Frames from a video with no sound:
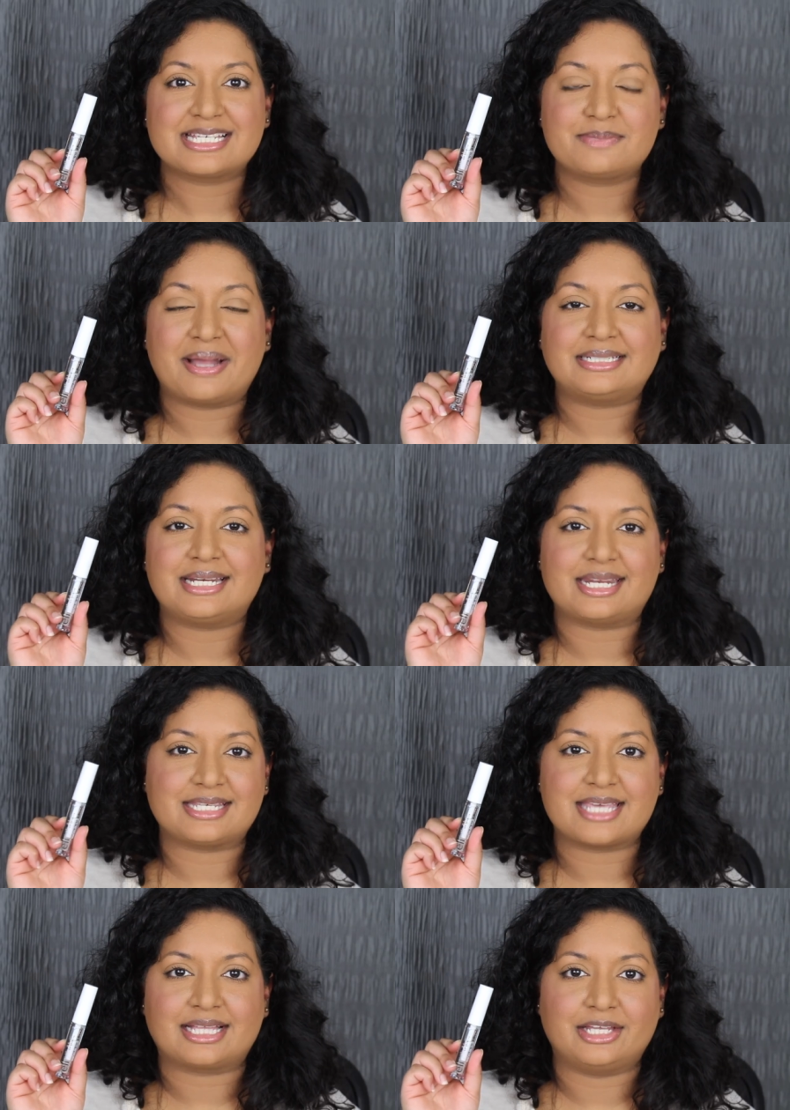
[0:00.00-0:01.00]
expected, it
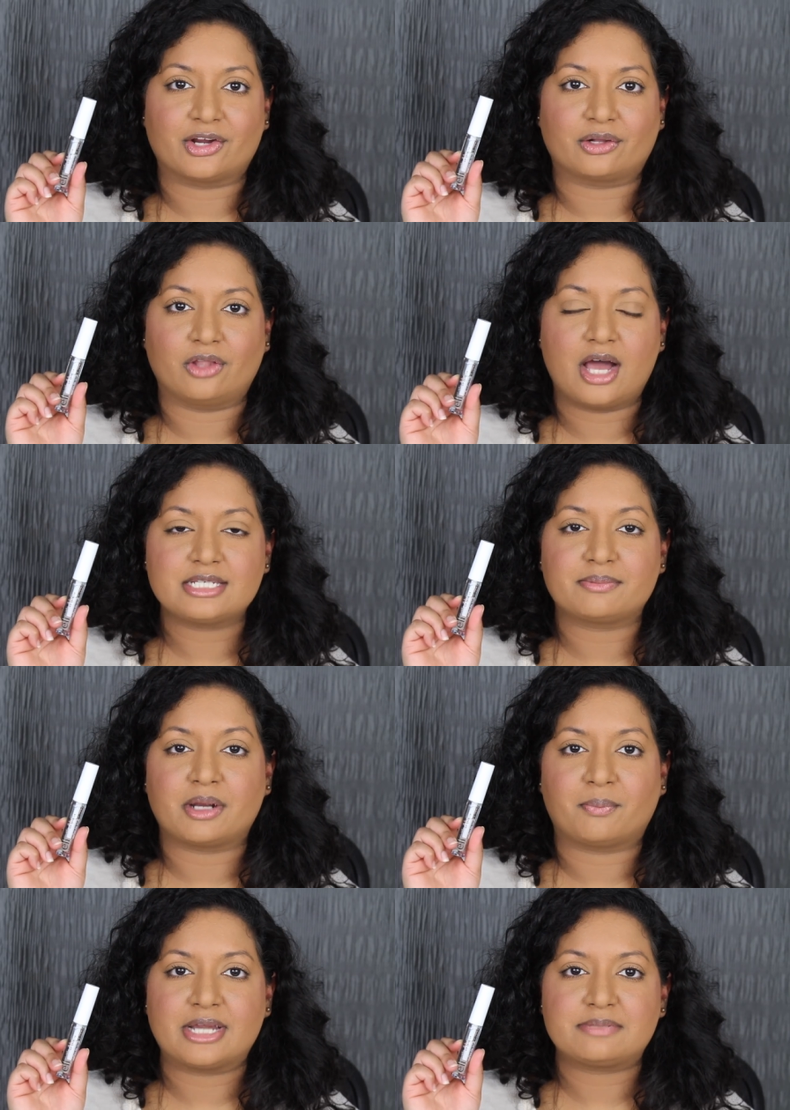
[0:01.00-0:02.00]
is a clear gloss. I'm
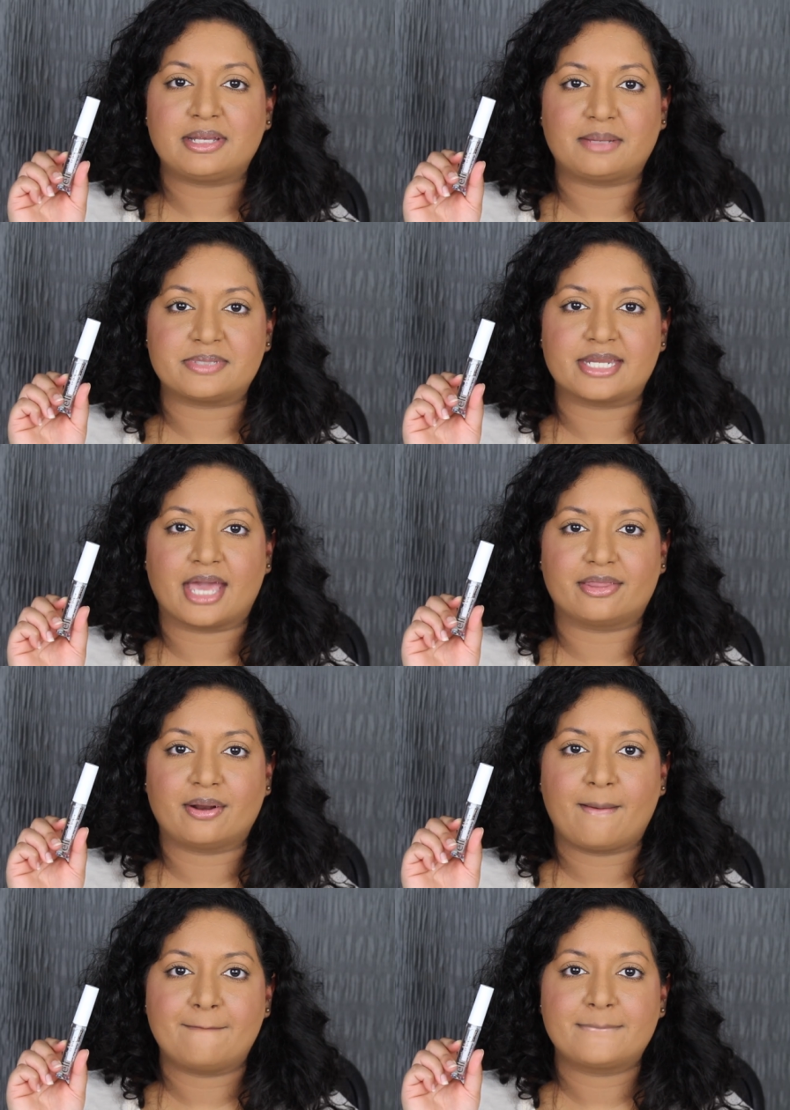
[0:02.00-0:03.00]
going to press my lips
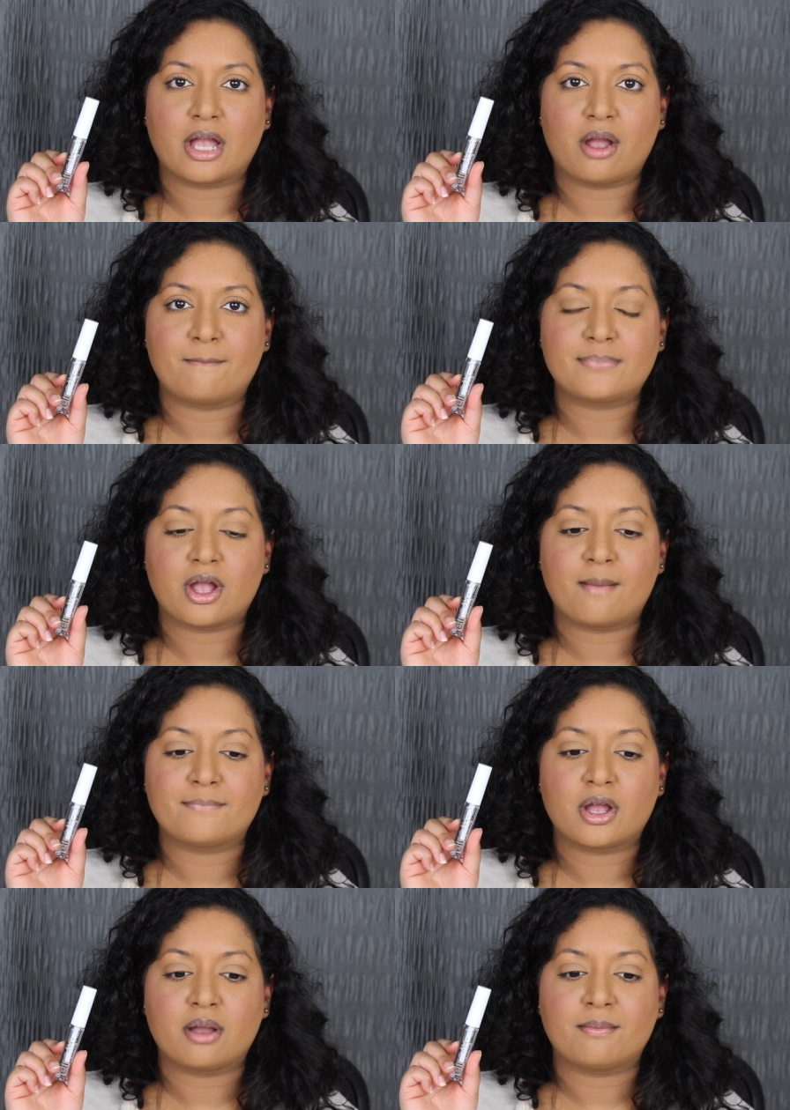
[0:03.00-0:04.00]
together.
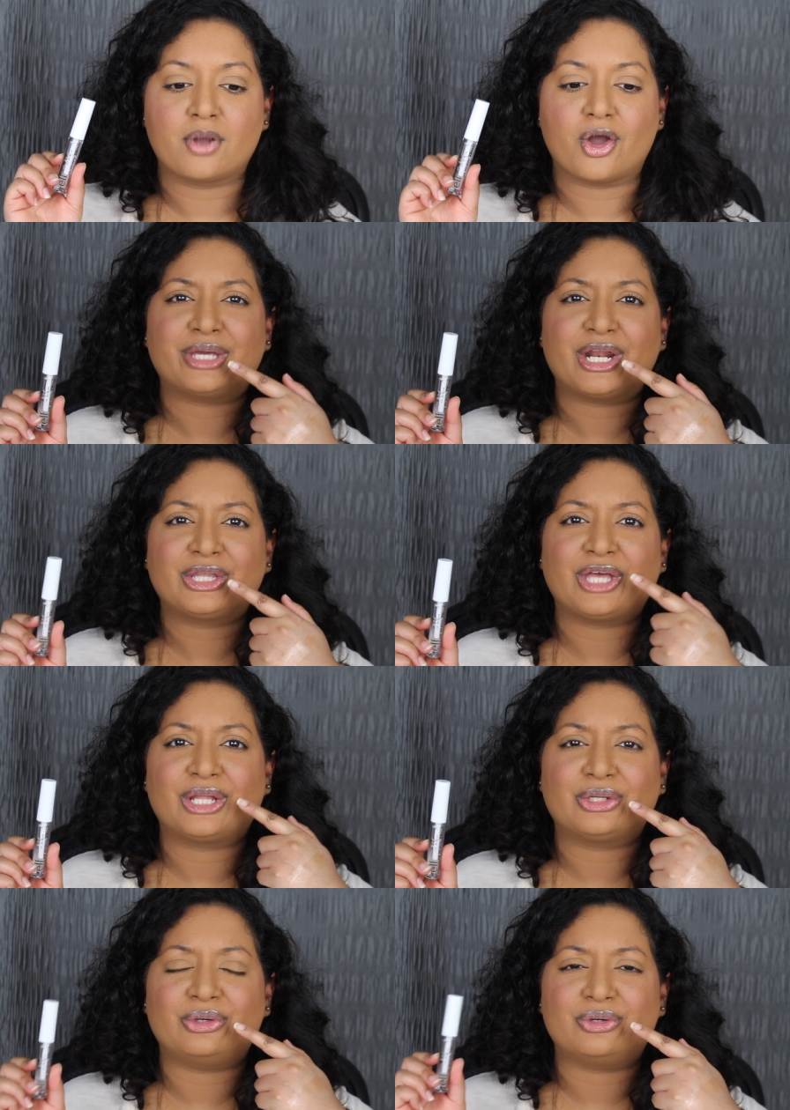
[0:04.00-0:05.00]
Getting
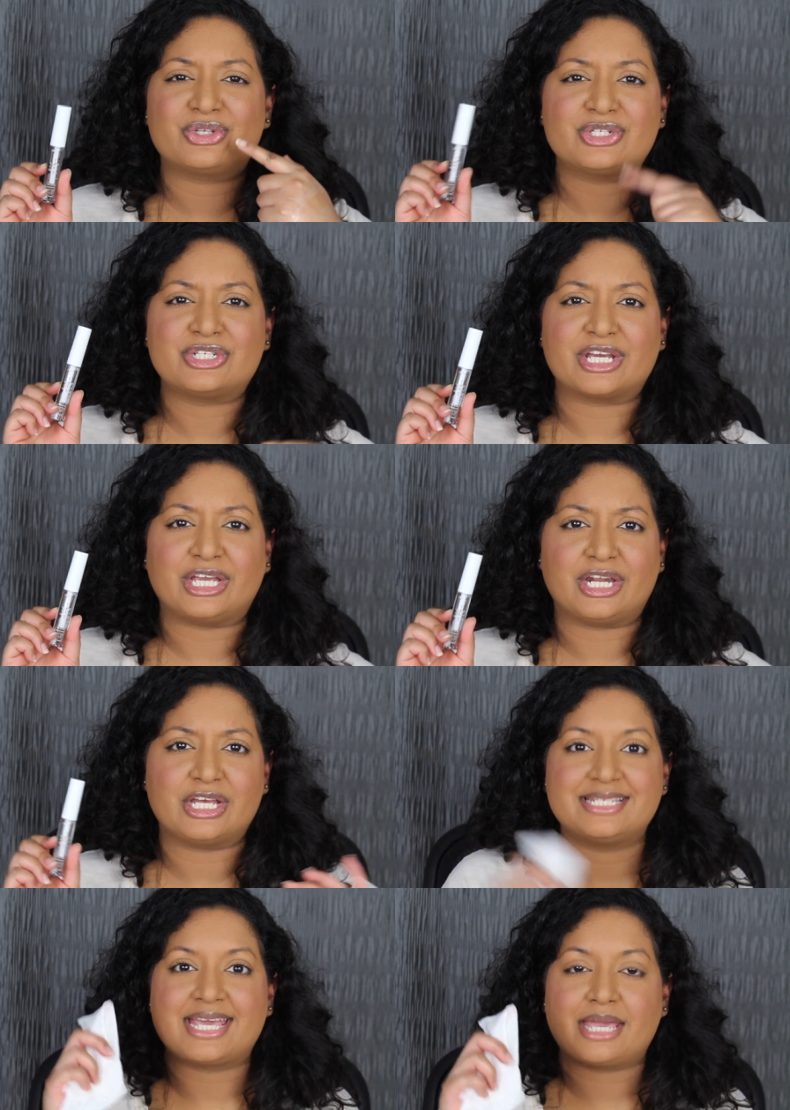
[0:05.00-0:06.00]
that little
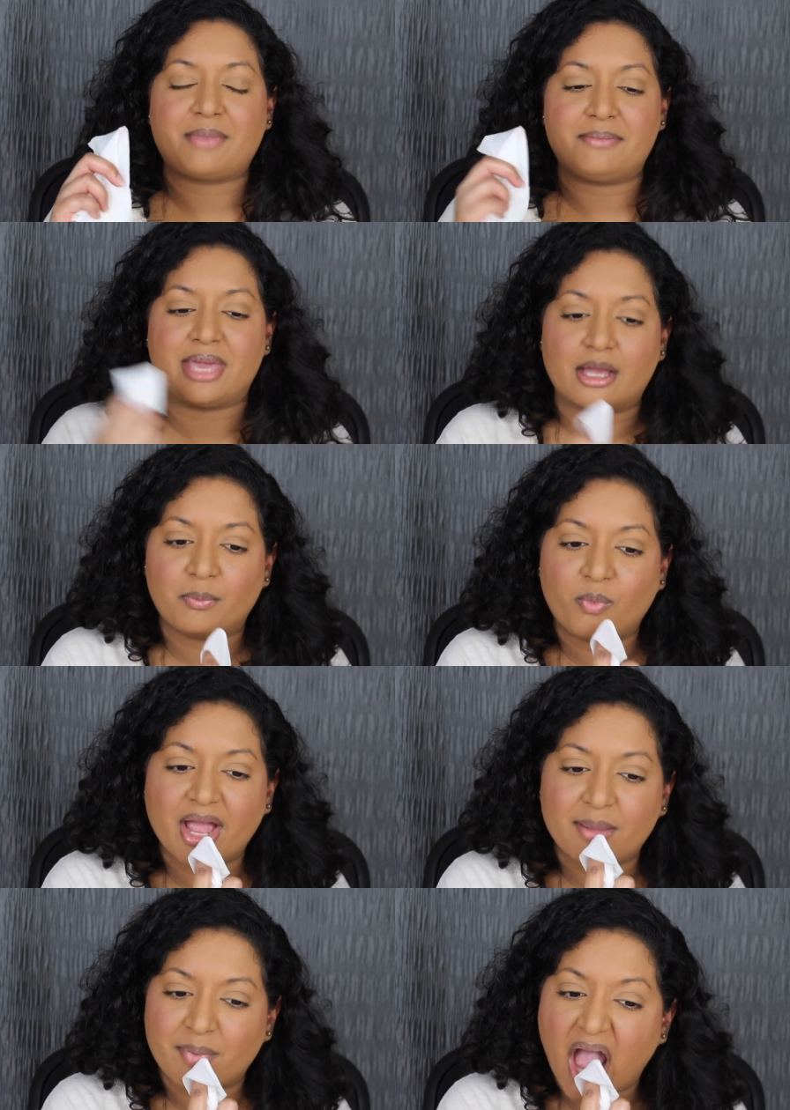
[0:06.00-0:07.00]
stickiness. Taking my makeup
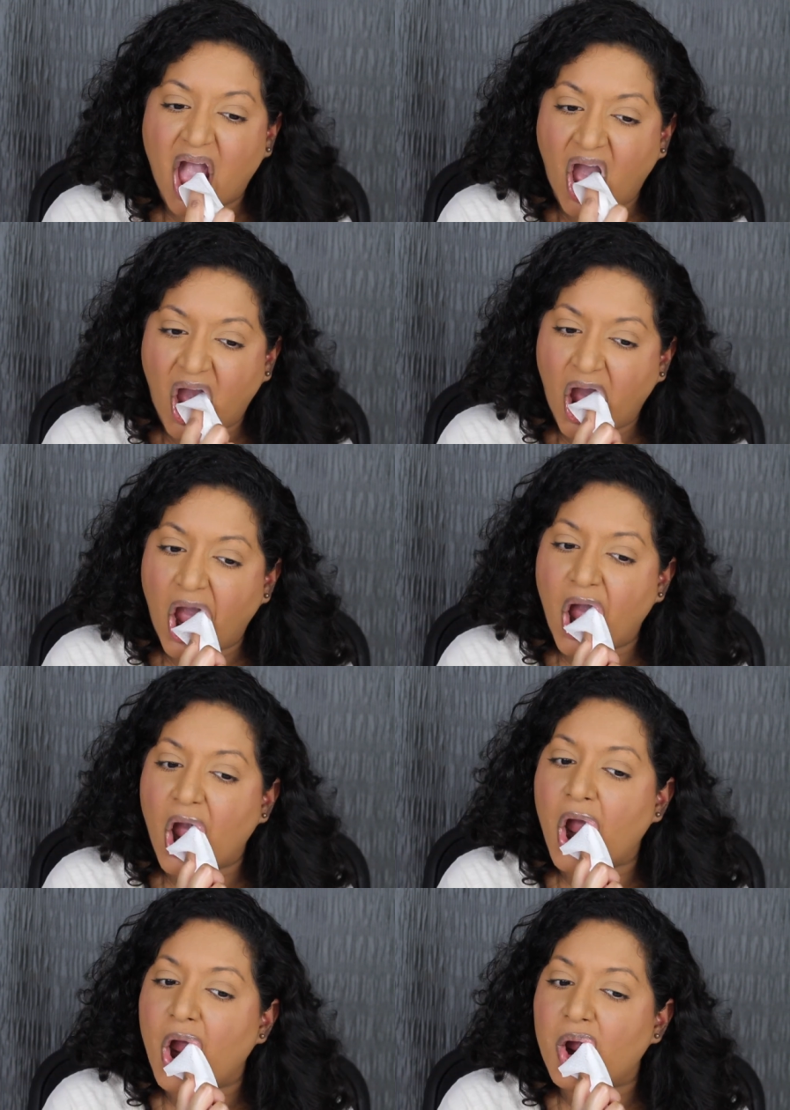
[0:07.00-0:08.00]
wipe.
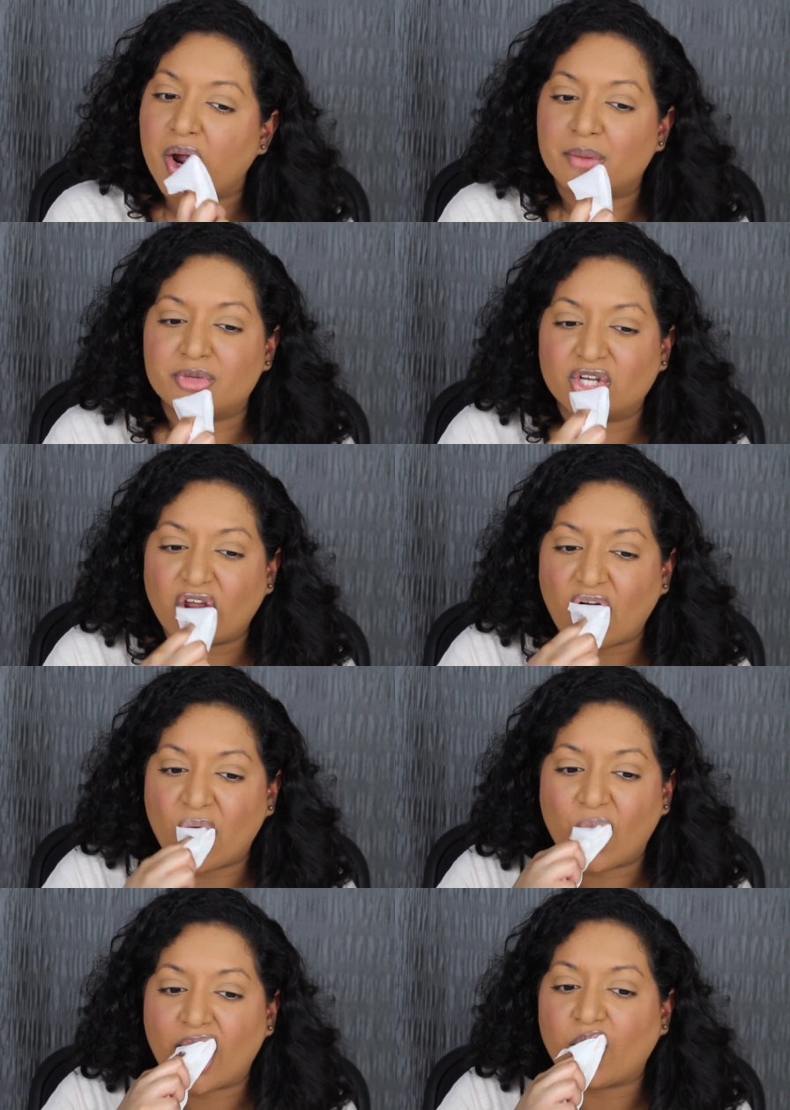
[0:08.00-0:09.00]
I'm just going
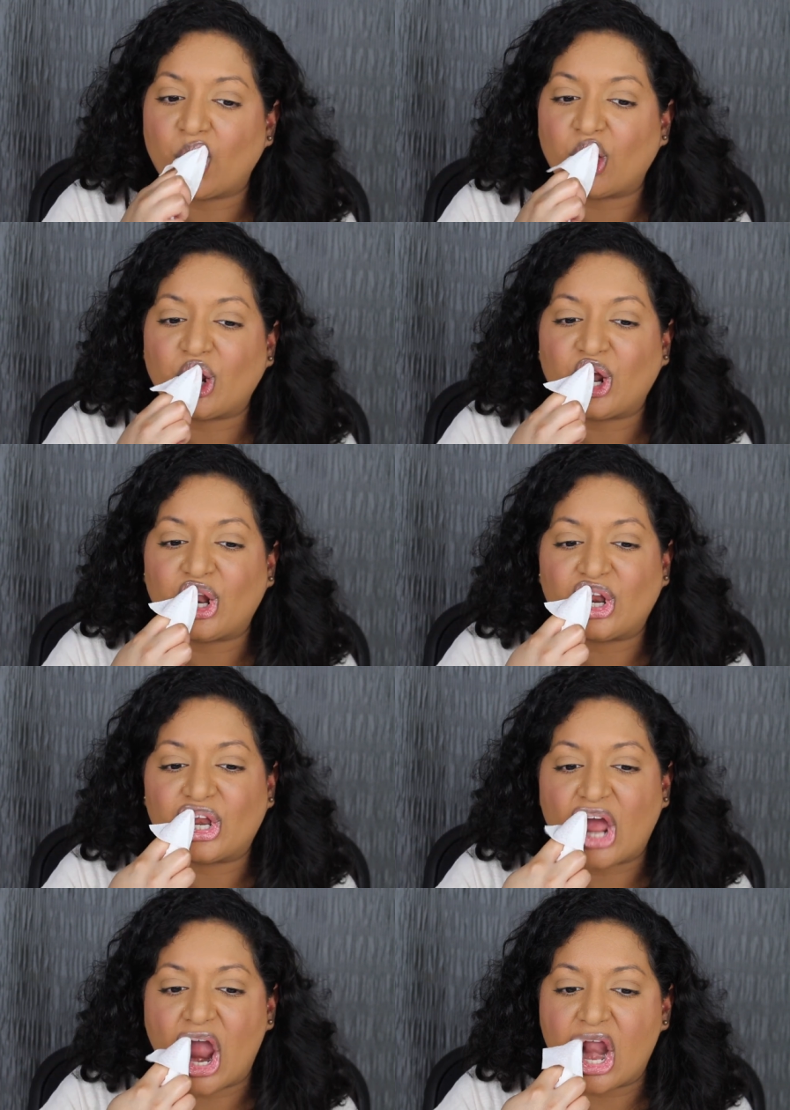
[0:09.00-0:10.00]
to wipe the
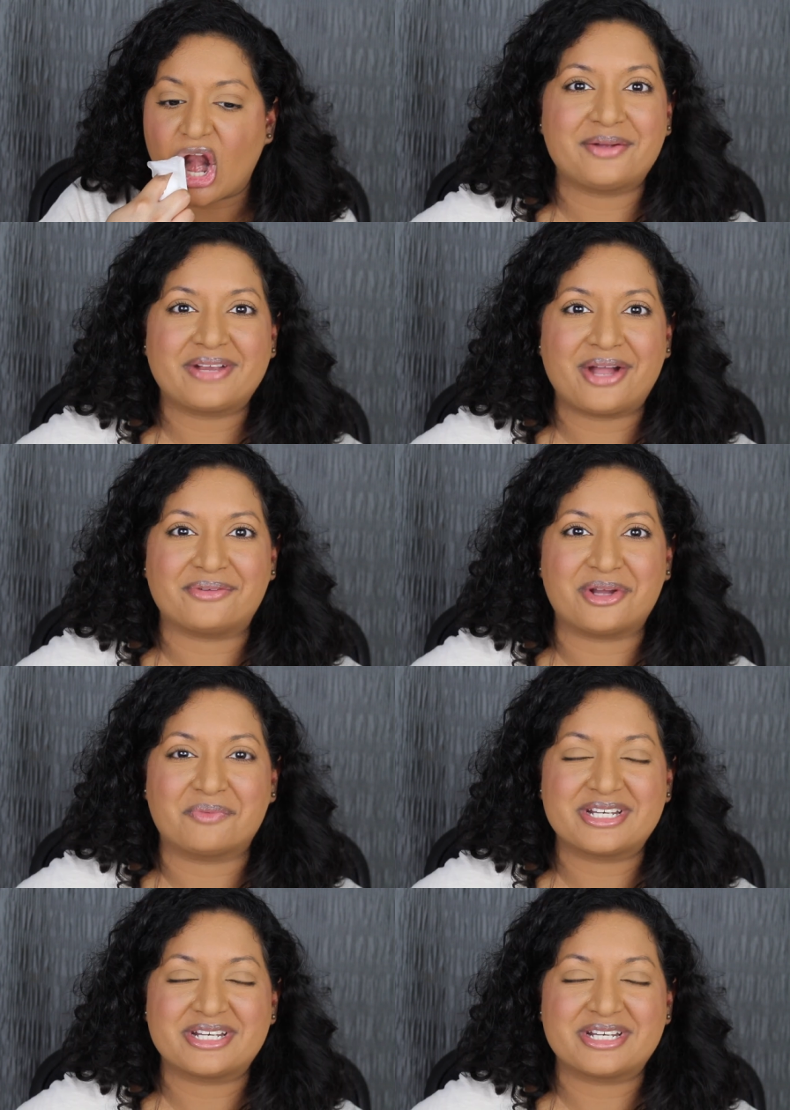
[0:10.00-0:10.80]
inside. There we go. No more